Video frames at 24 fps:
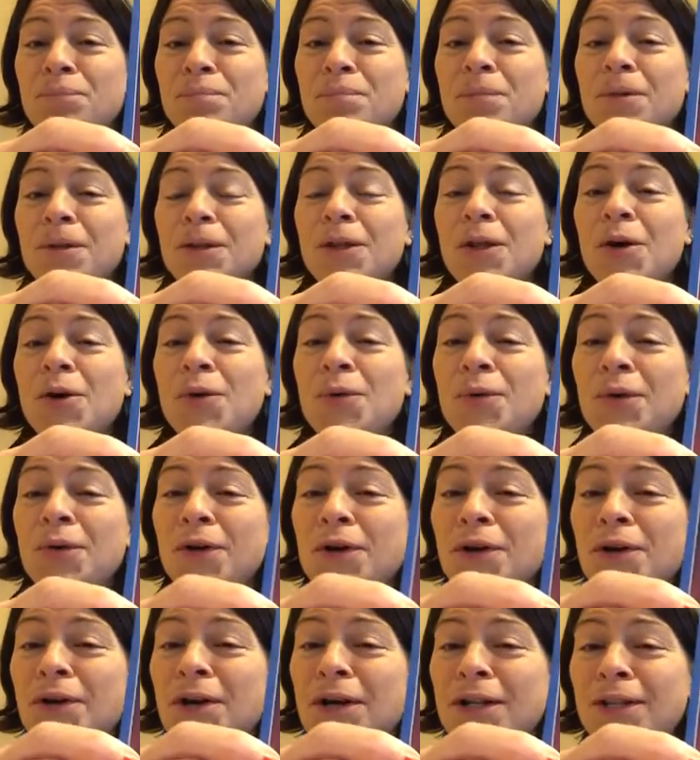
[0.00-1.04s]
below
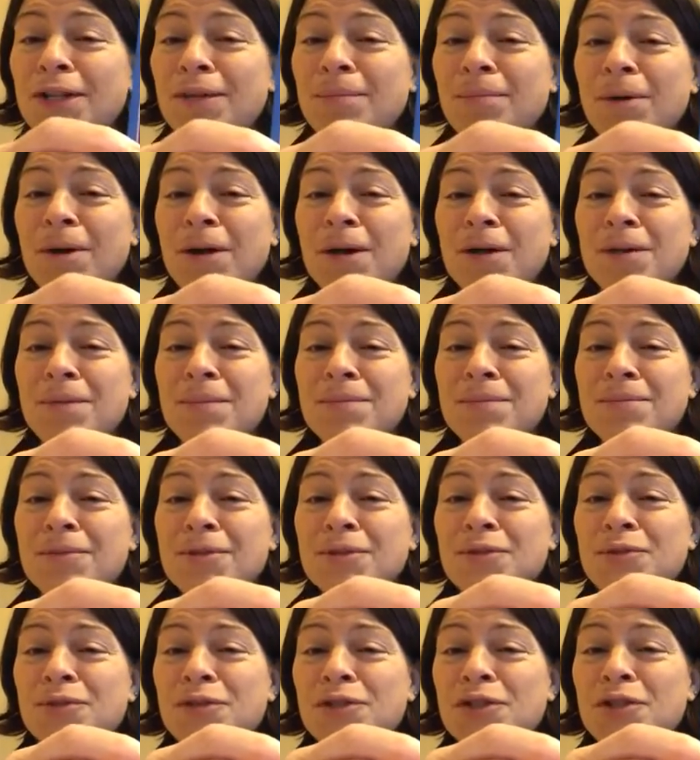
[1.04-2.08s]
her at the bottom.
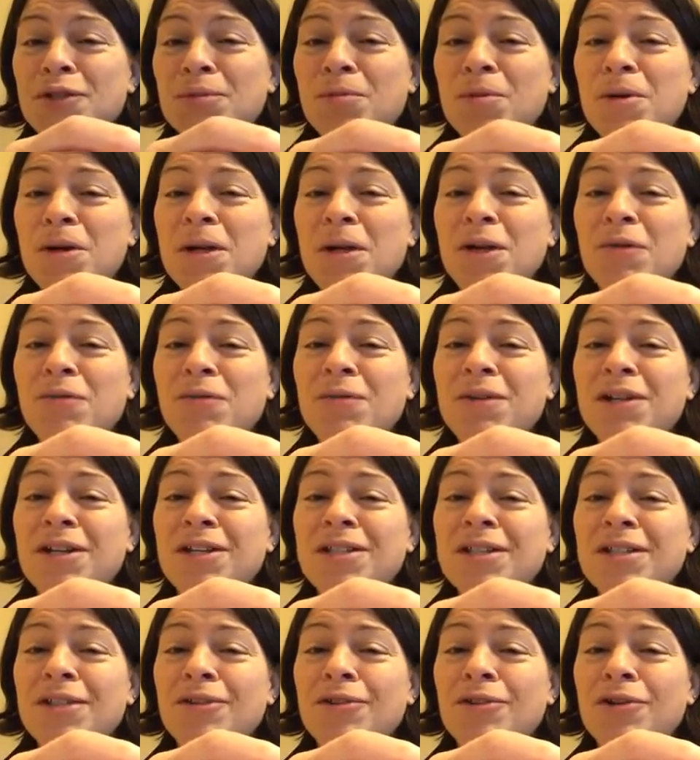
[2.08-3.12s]
So she's bringing what
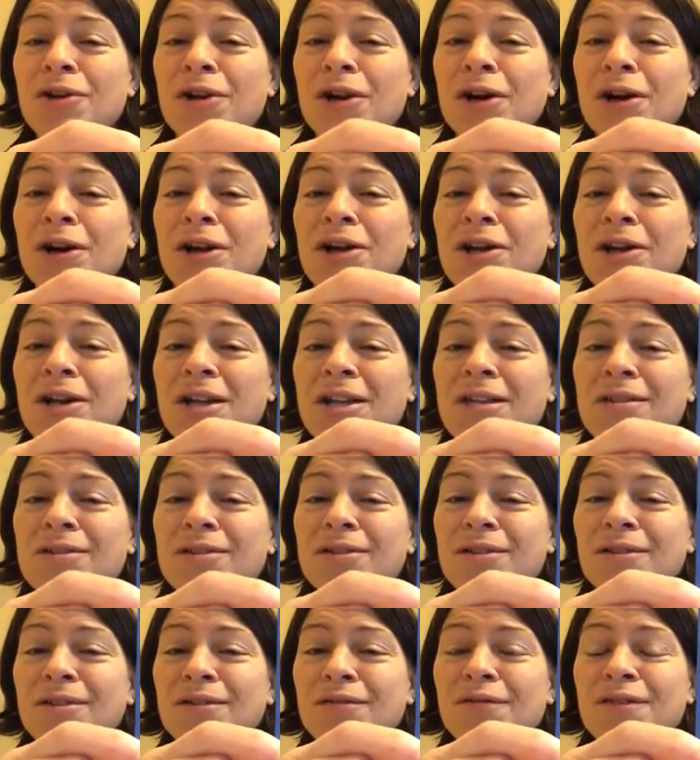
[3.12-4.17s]
is in her heart
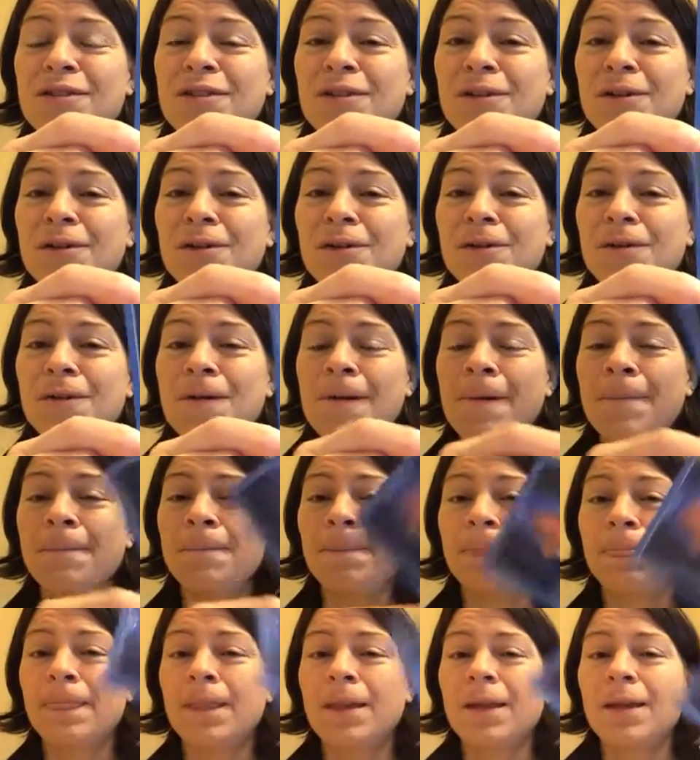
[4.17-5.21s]
into the physical.
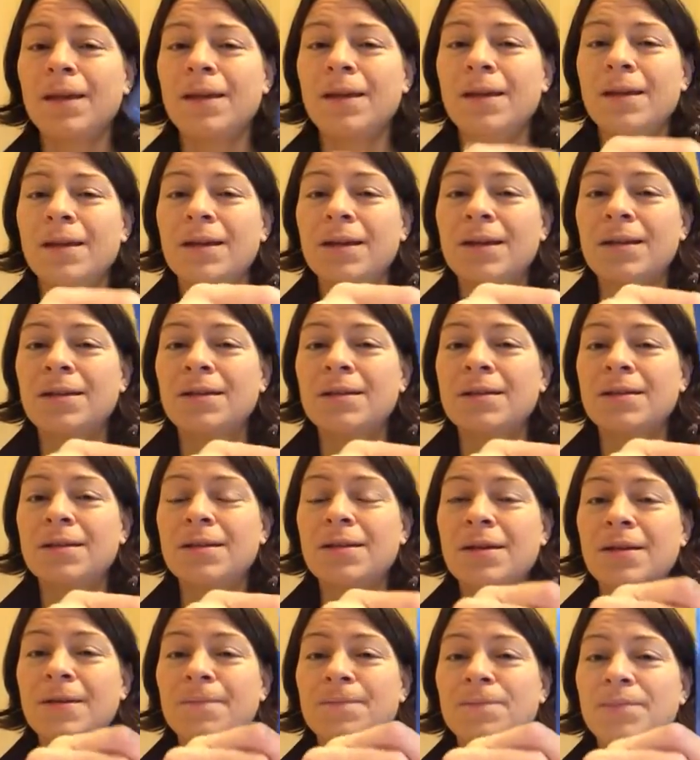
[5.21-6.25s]
And
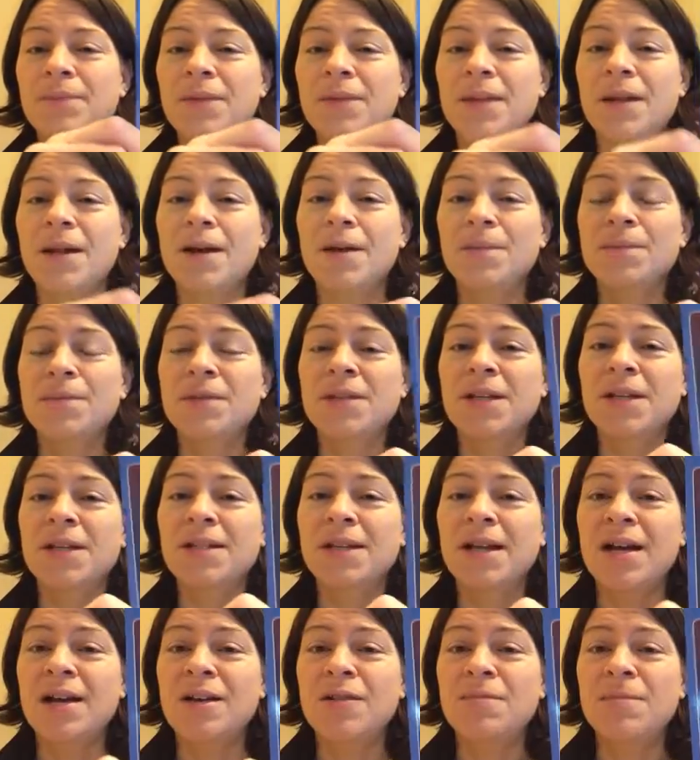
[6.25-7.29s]
upside
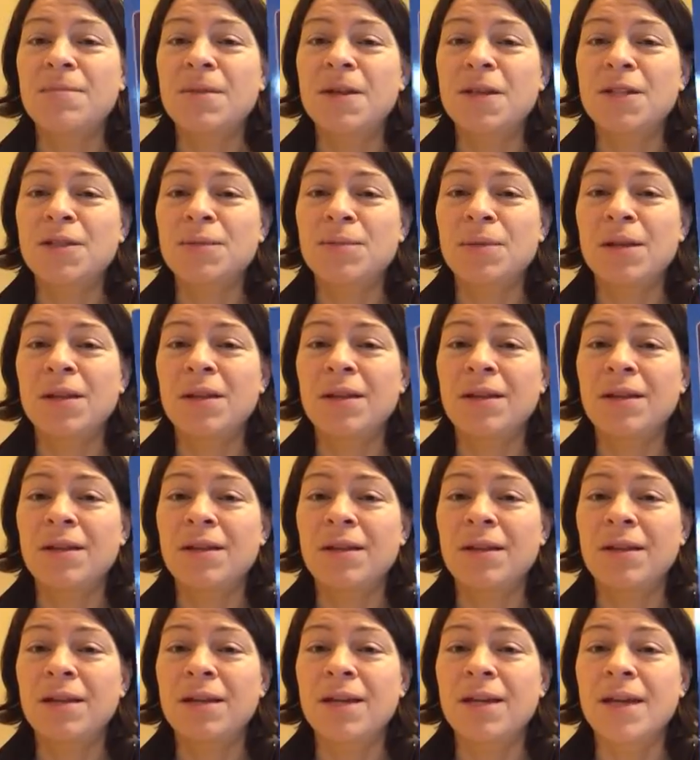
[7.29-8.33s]
down makes me
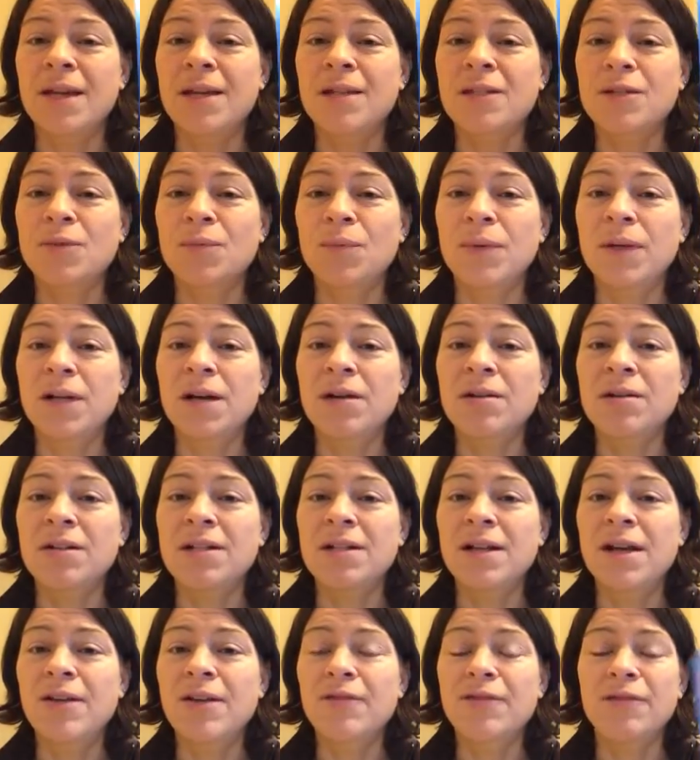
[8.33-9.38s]
think that yes, we are
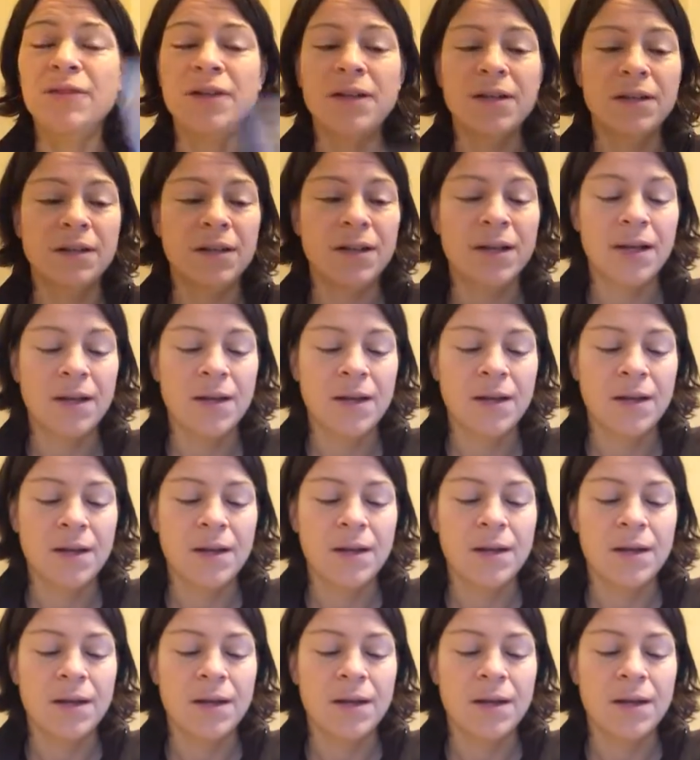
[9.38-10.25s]
definitely